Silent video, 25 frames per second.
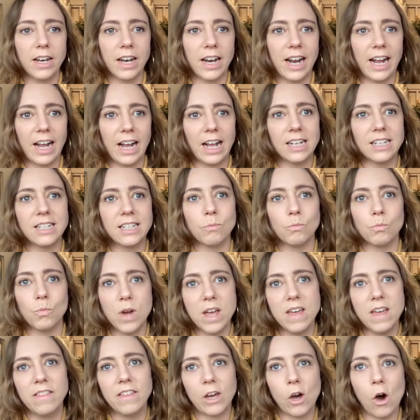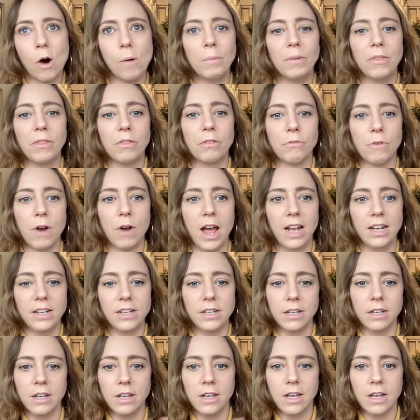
and I guess we're the common thread.